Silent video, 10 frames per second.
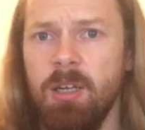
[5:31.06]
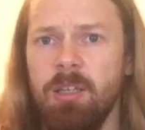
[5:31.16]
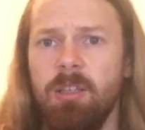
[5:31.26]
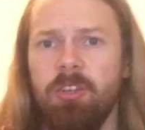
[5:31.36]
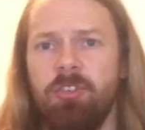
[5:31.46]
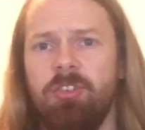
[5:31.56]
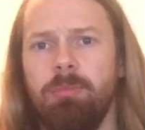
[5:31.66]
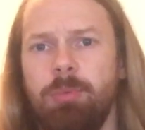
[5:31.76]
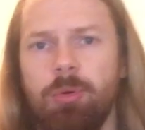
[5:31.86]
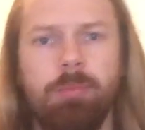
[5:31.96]
Nice and
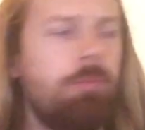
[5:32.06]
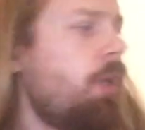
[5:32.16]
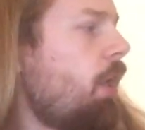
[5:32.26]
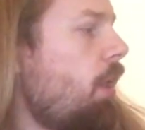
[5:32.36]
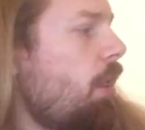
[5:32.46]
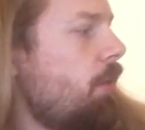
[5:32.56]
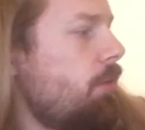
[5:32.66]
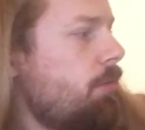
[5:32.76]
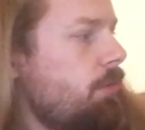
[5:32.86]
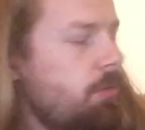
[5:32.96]
simple.
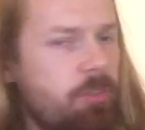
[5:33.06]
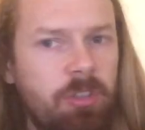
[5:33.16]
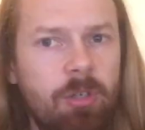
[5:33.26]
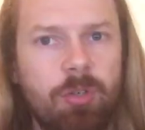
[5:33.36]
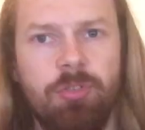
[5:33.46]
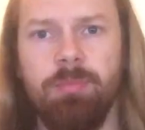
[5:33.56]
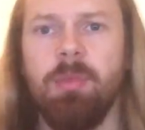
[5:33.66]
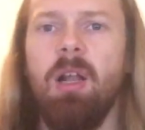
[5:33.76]
Turn it off.